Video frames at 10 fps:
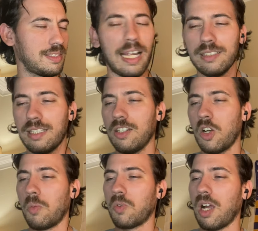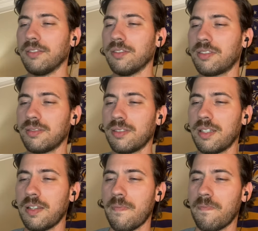19 home runs.
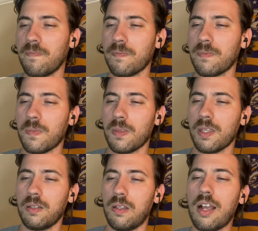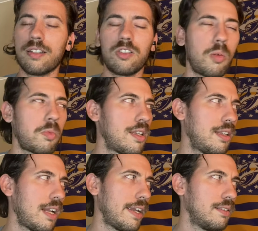Longest home run of the
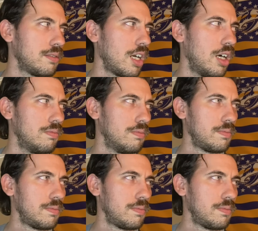night. Go.